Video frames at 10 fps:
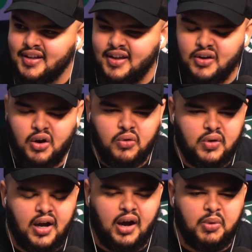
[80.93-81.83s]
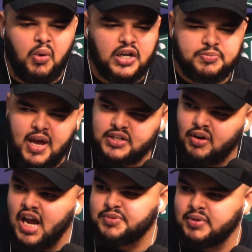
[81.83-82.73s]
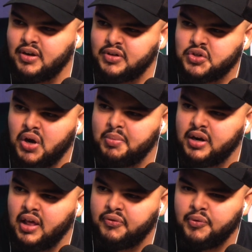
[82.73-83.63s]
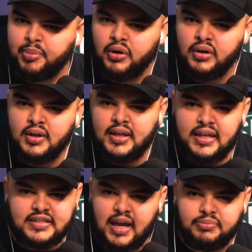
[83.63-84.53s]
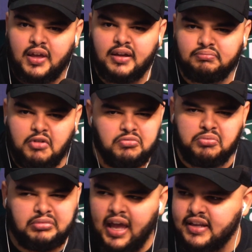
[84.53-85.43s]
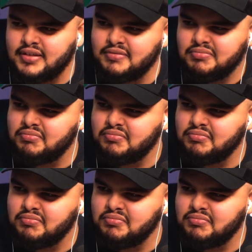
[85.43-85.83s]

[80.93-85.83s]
You know, uh, we watched Maxx Crosby here in Detroit on Monday Night Football. Same thing. No, no dancing.